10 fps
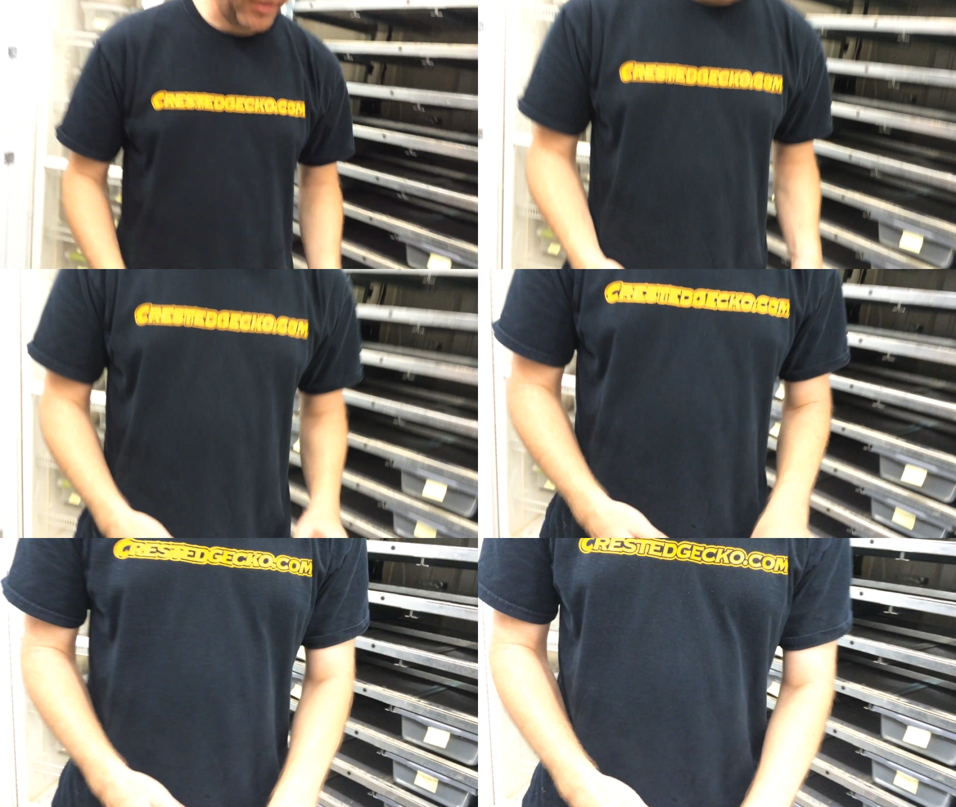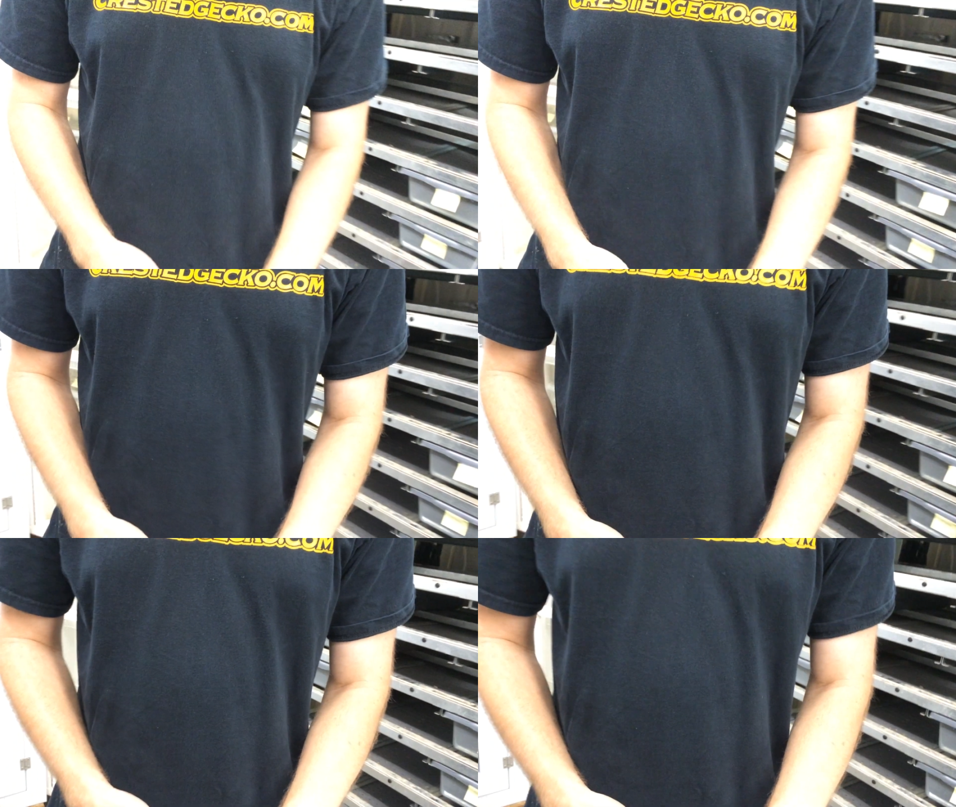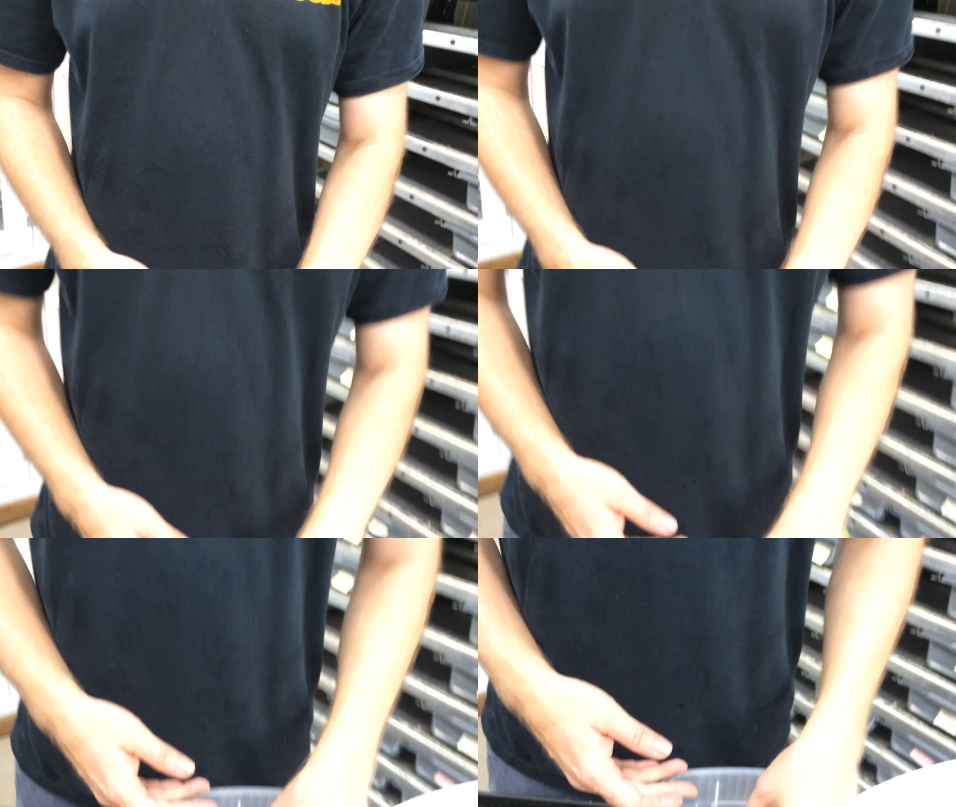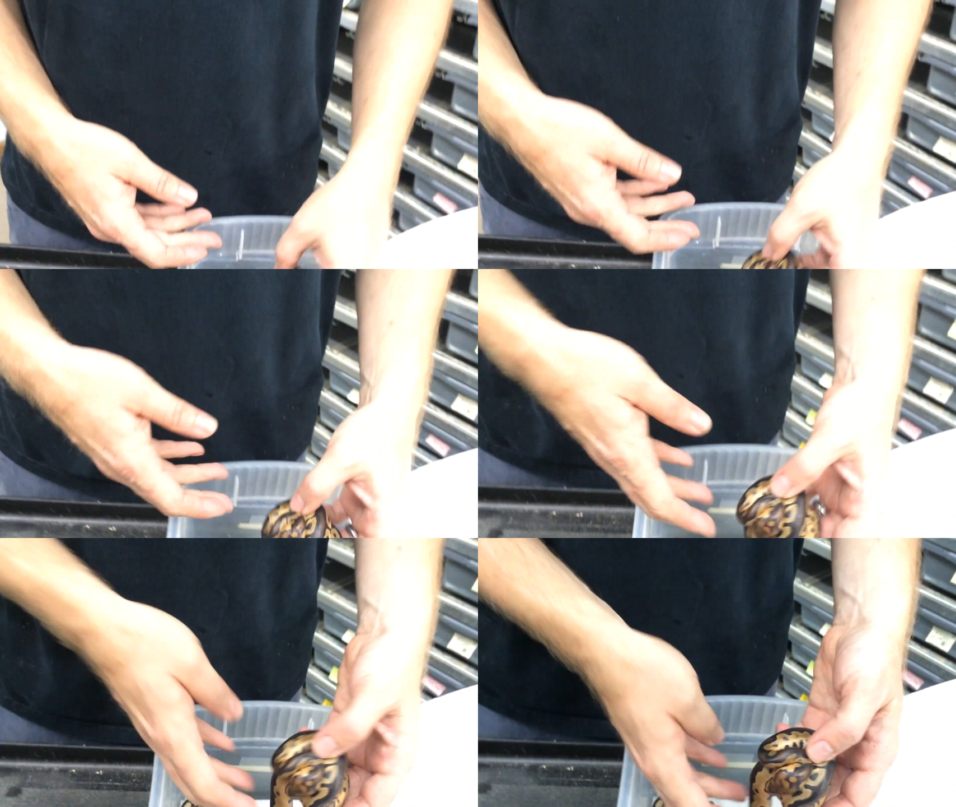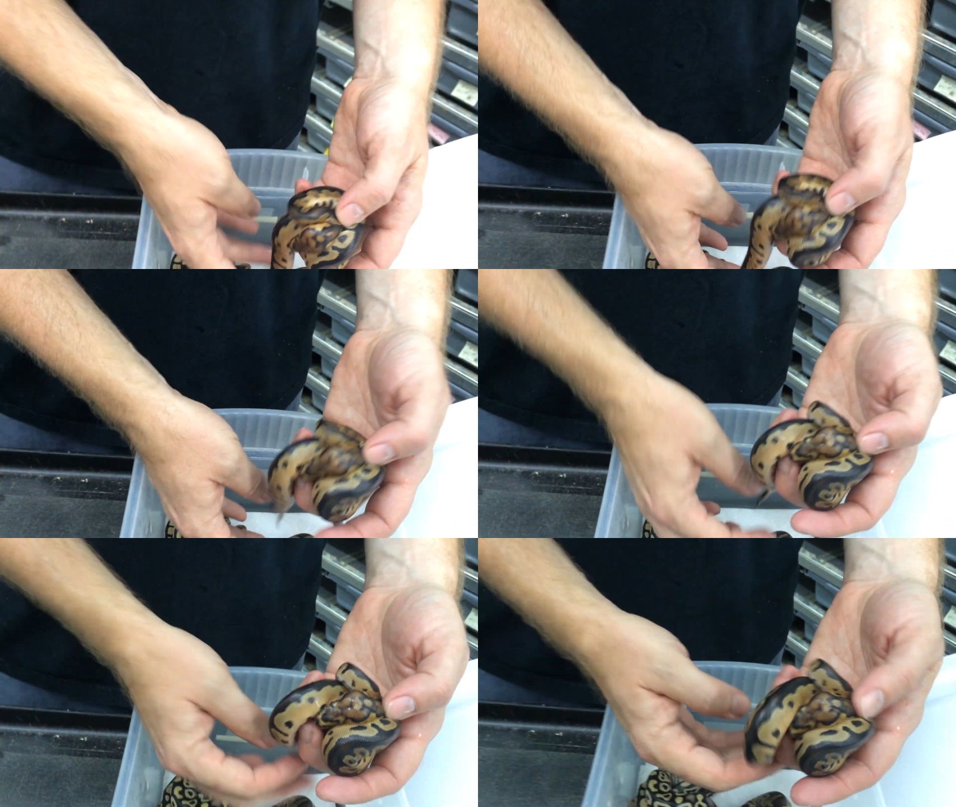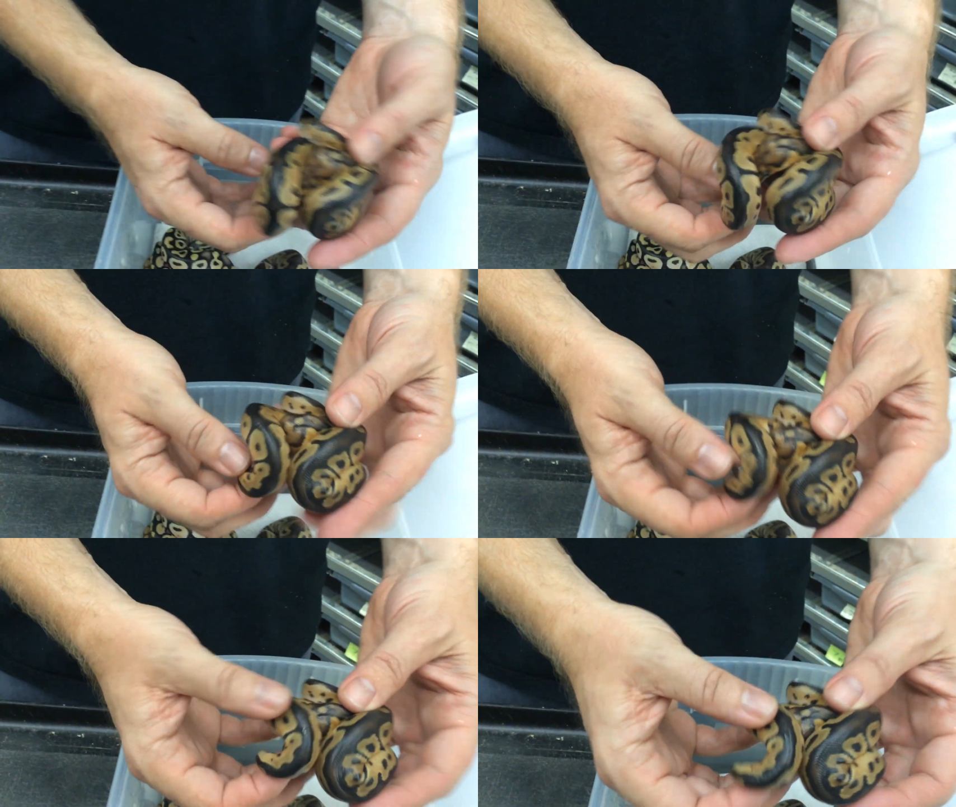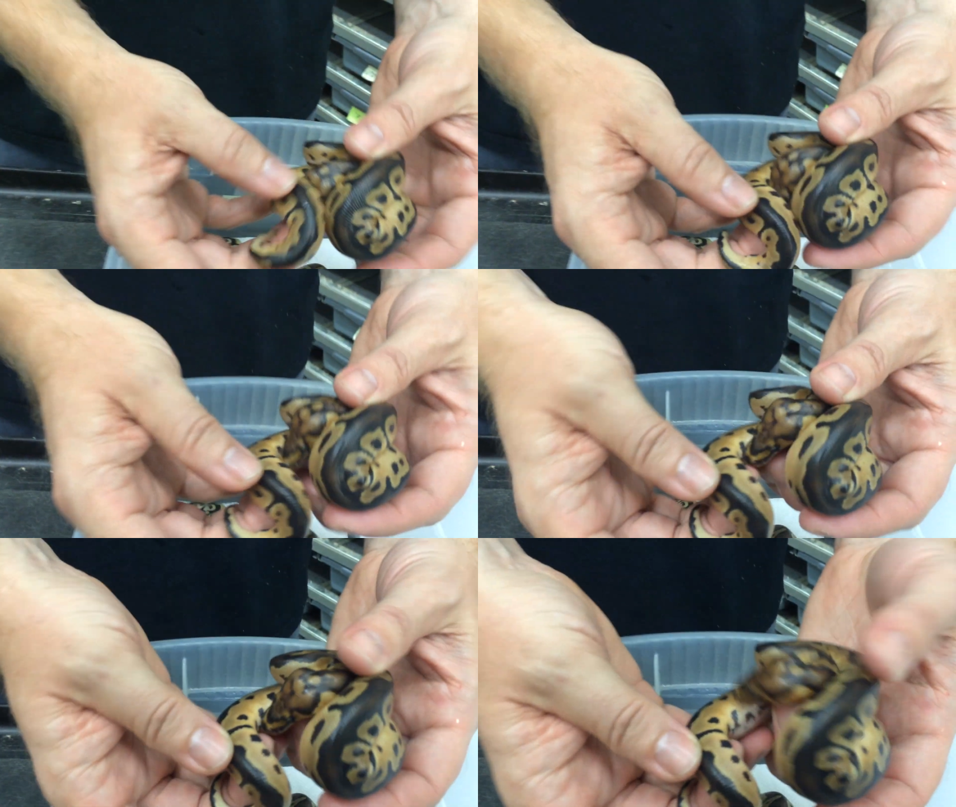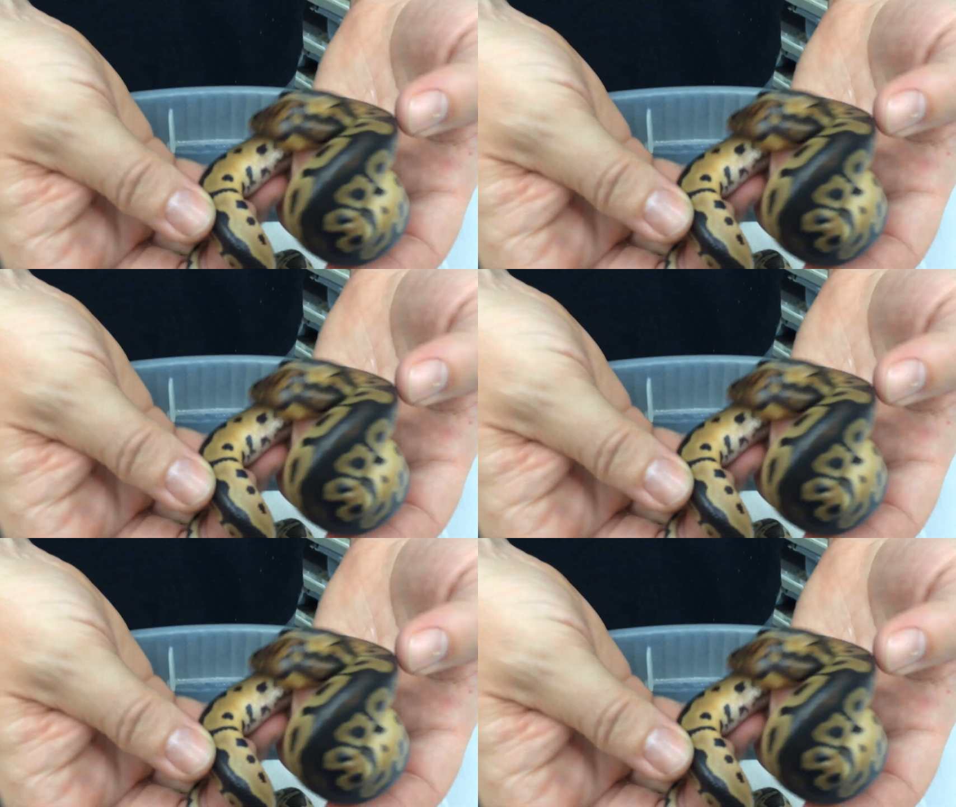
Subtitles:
No face is visible, so there are no lips to read.